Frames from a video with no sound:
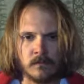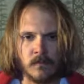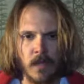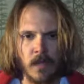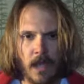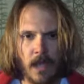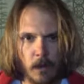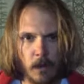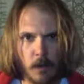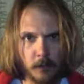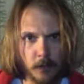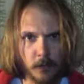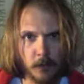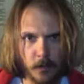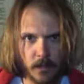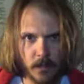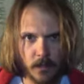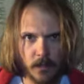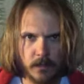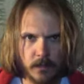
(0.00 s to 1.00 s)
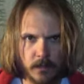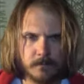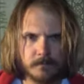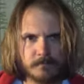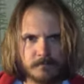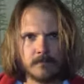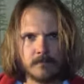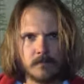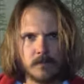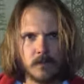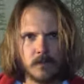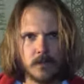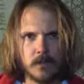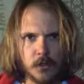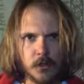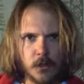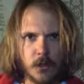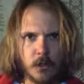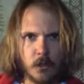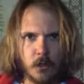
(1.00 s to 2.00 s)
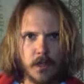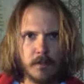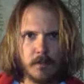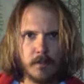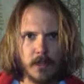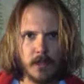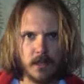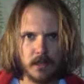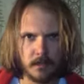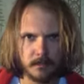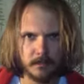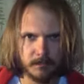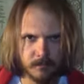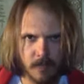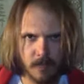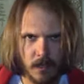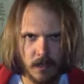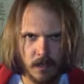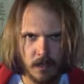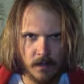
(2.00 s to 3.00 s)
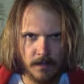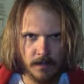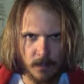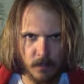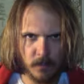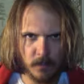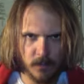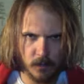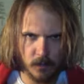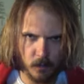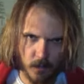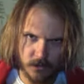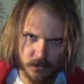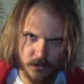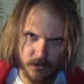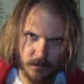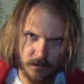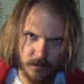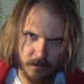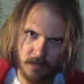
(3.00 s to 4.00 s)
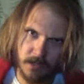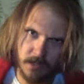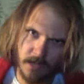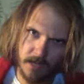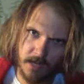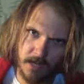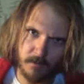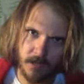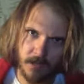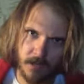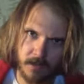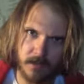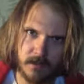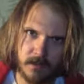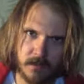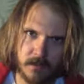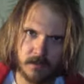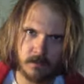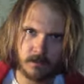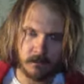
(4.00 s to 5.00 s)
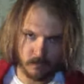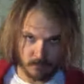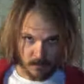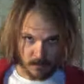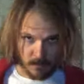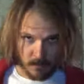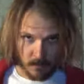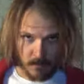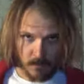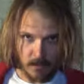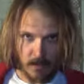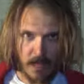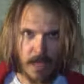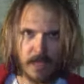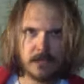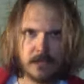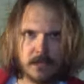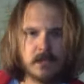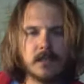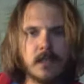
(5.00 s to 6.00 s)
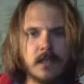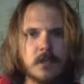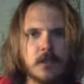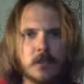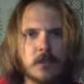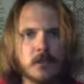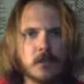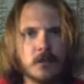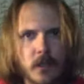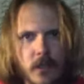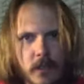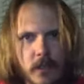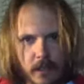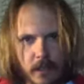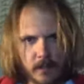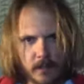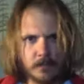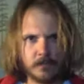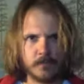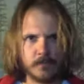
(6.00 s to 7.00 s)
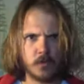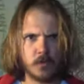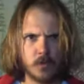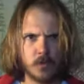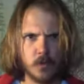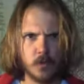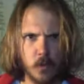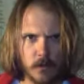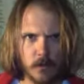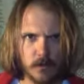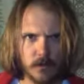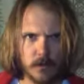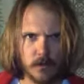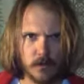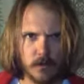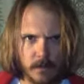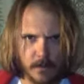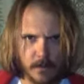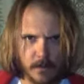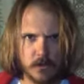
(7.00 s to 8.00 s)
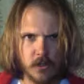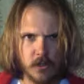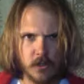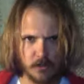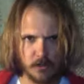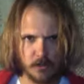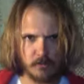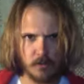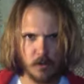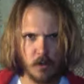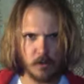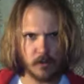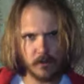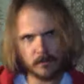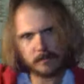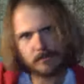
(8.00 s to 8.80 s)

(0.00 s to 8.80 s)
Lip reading: How free should we be? That was the question that began my existential journey towards this current moment.